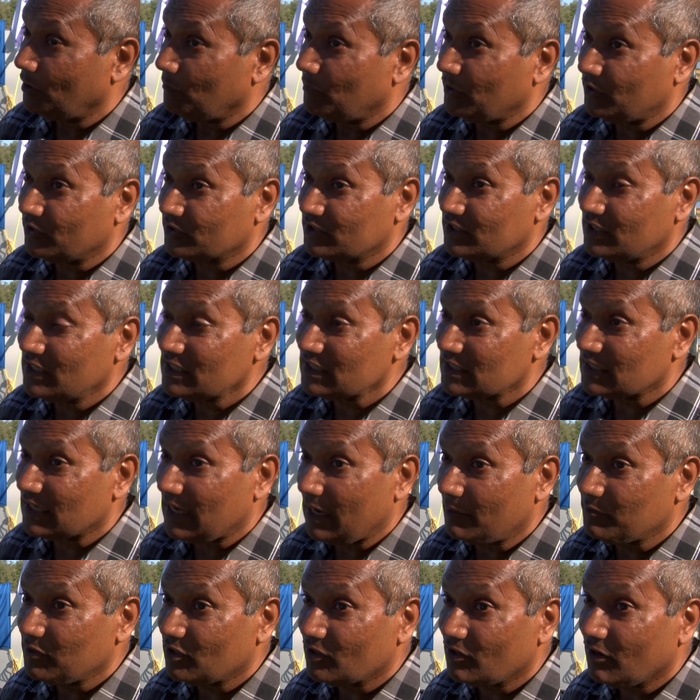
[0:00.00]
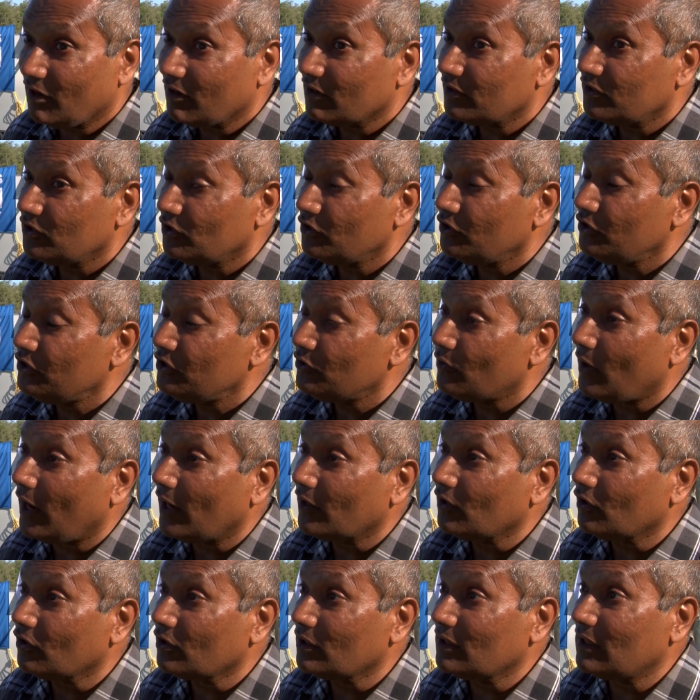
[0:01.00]
Because in Islam, you
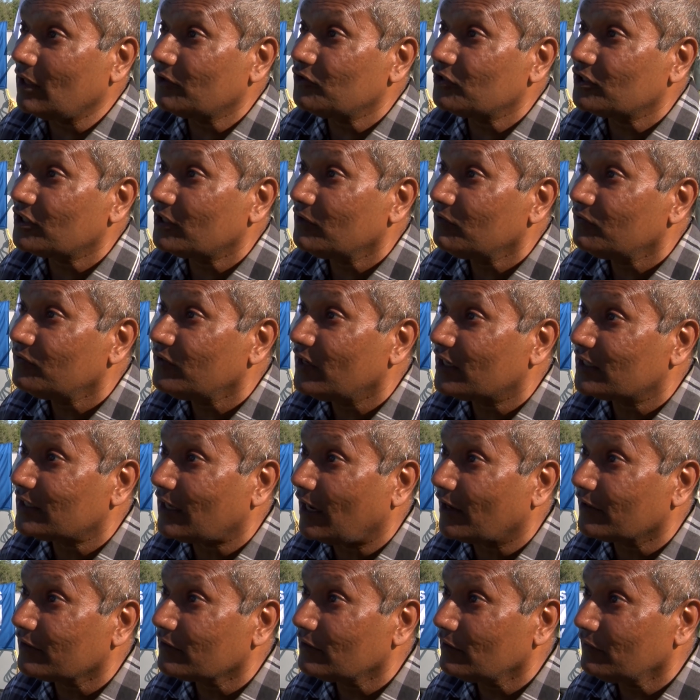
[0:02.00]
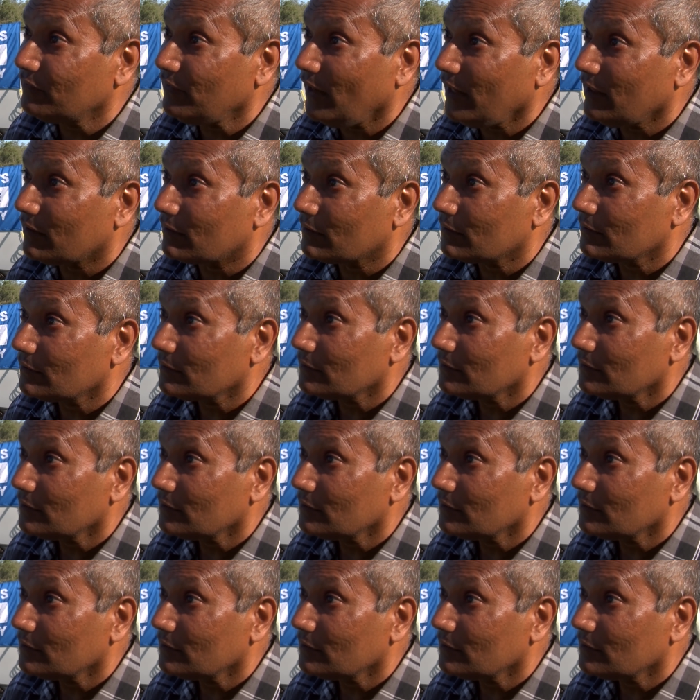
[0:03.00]
are not allowed to convert out of the faith.